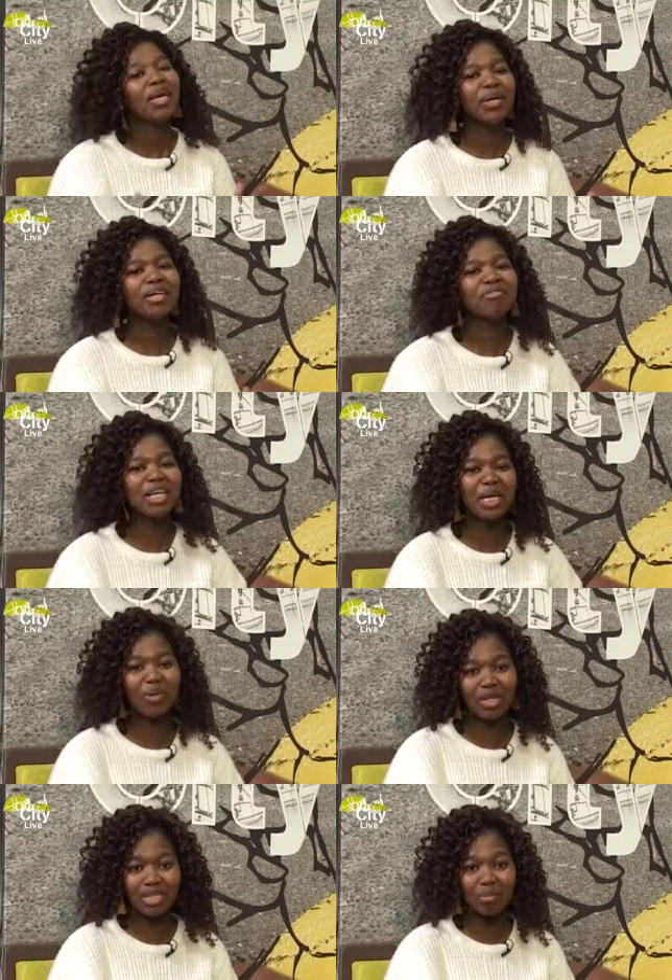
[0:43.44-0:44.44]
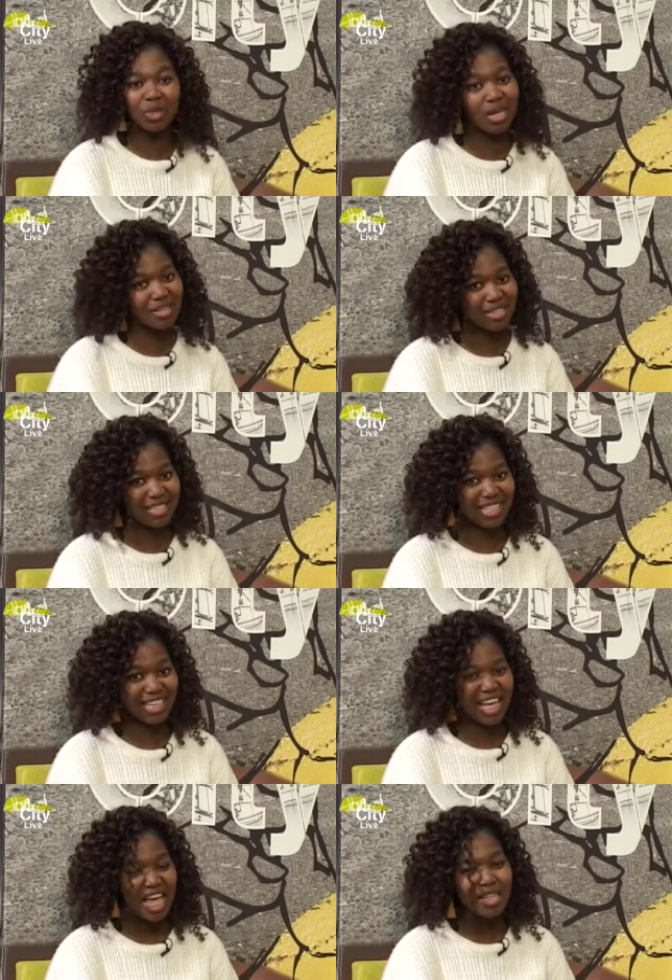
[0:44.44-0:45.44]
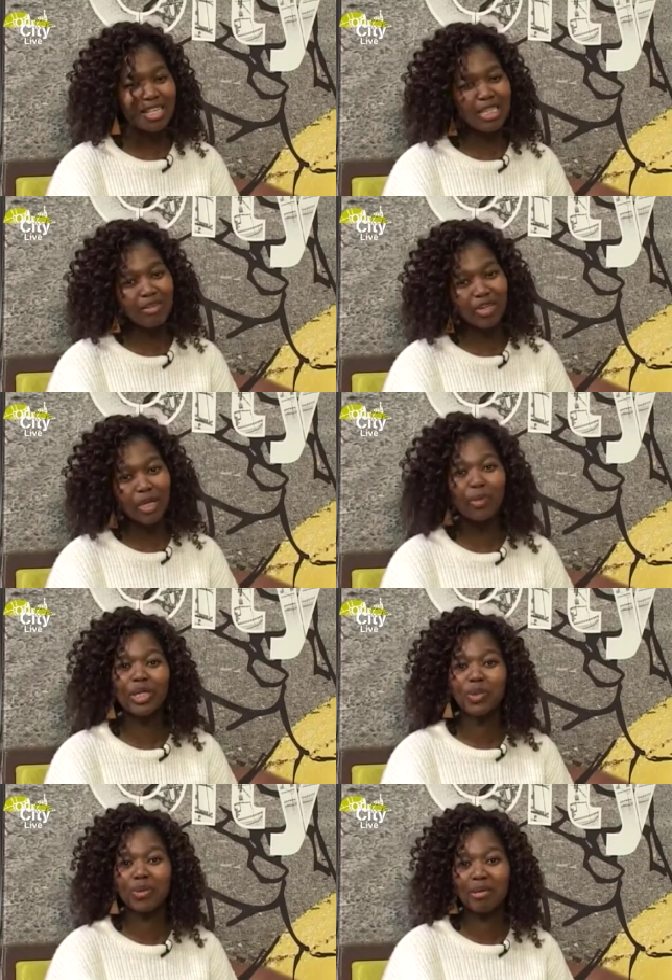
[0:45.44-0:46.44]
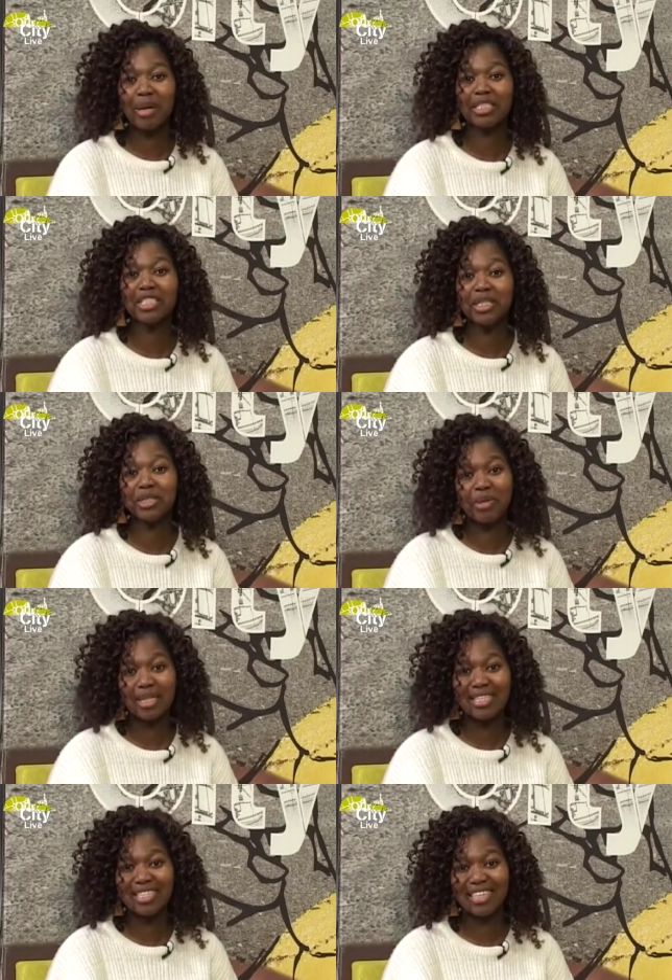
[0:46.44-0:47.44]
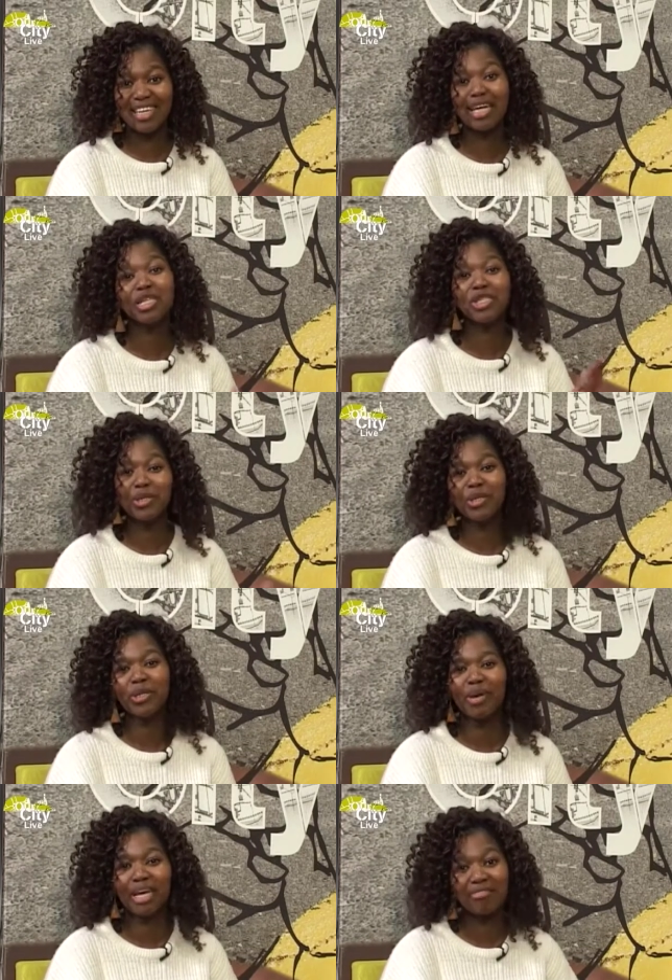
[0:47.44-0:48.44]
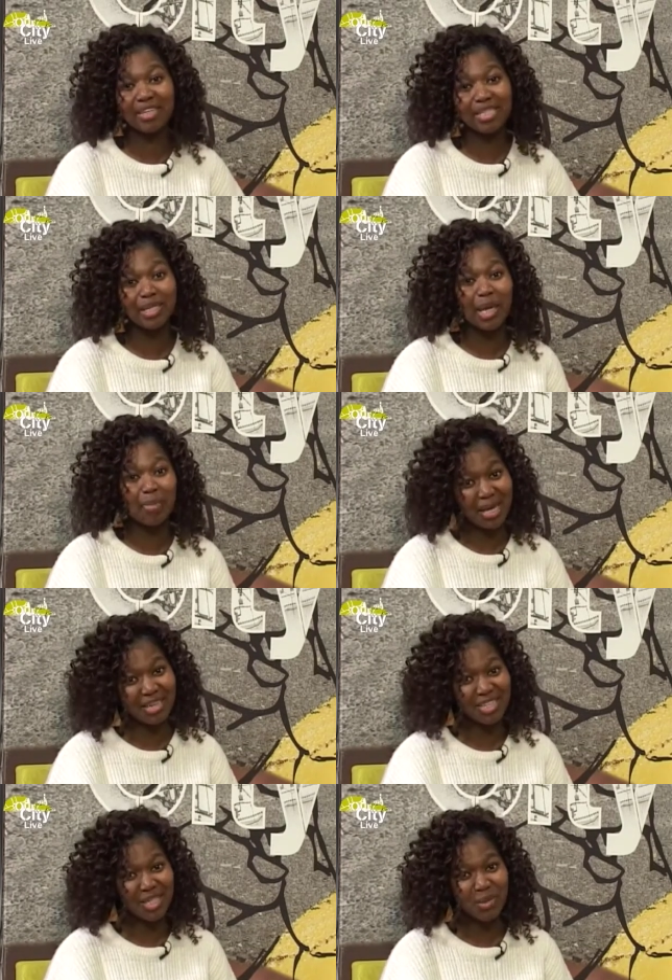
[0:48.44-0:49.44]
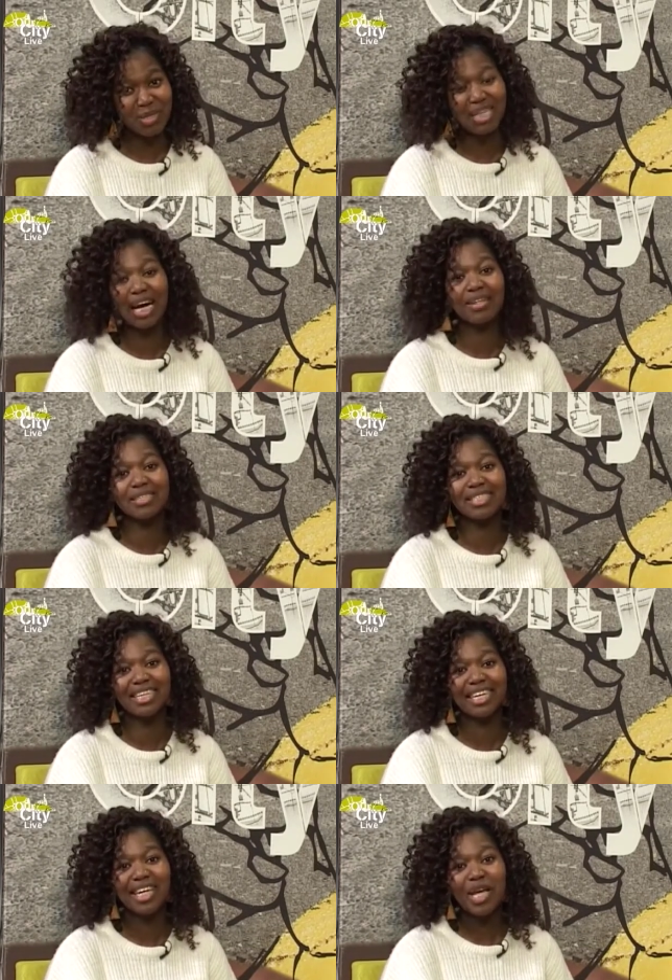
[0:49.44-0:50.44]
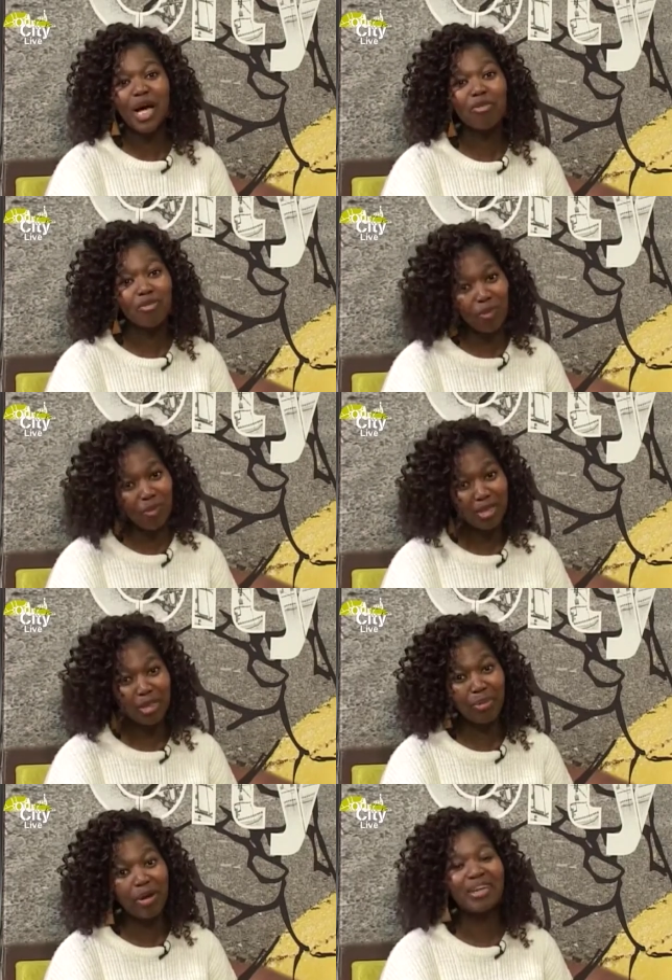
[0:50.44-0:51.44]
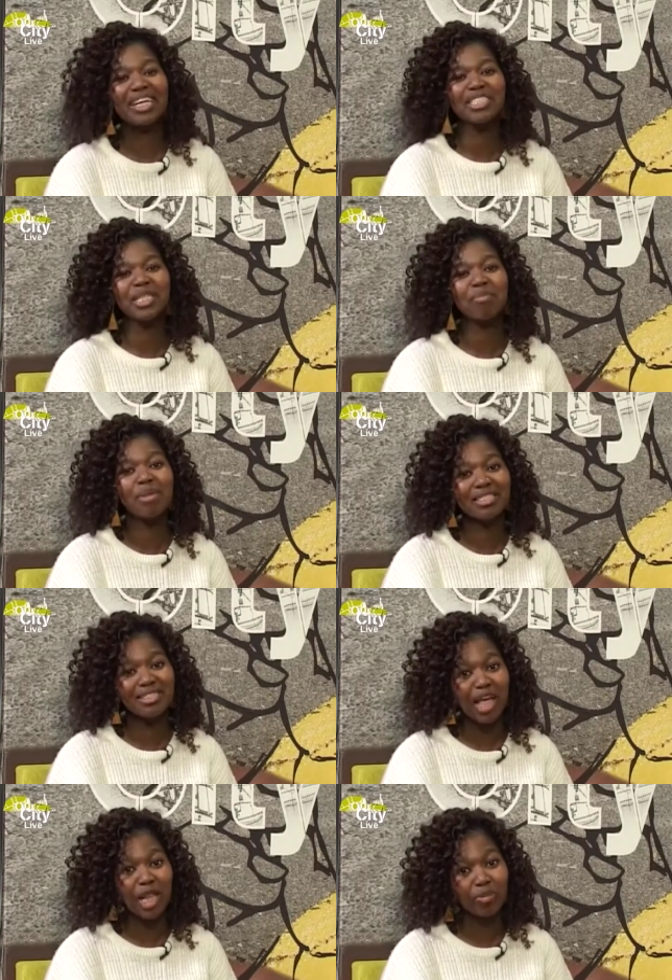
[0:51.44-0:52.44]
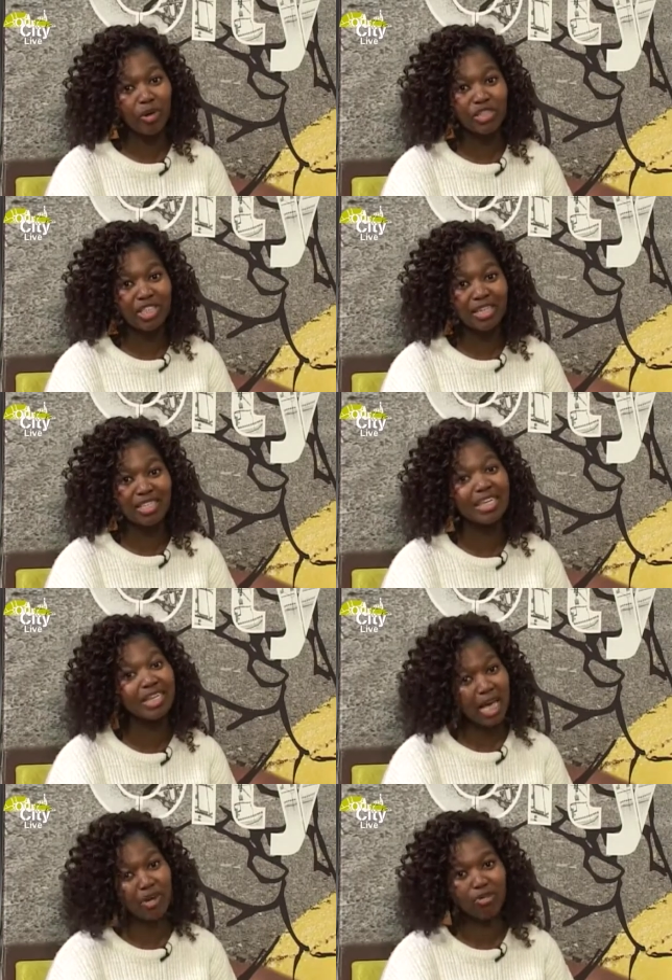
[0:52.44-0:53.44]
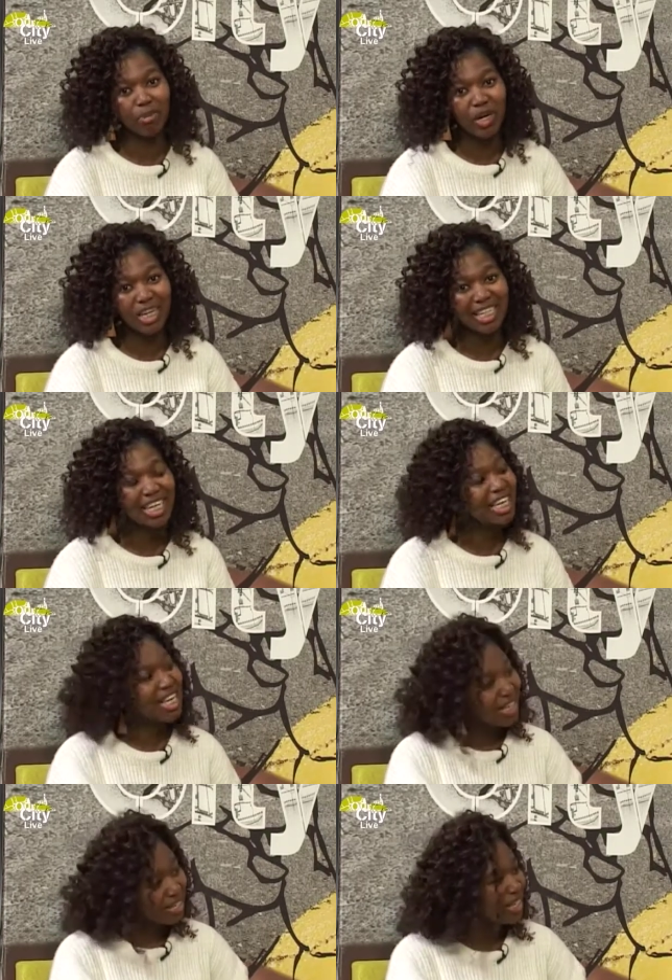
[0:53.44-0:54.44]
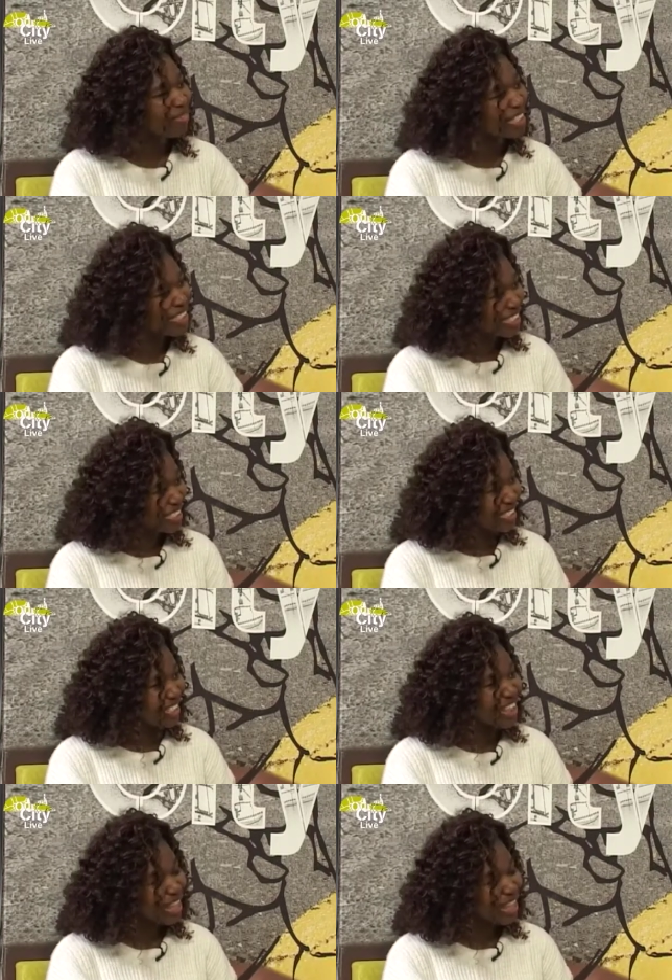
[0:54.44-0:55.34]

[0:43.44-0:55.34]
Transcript: Good evening and welcome to Our City. This evening we are talking about teenage pregnancy, and in studio we have Liesl Hermanus, who is a counsellor for the Perinatal Mental Health Project in Hanover Park. Good evening, Liesl.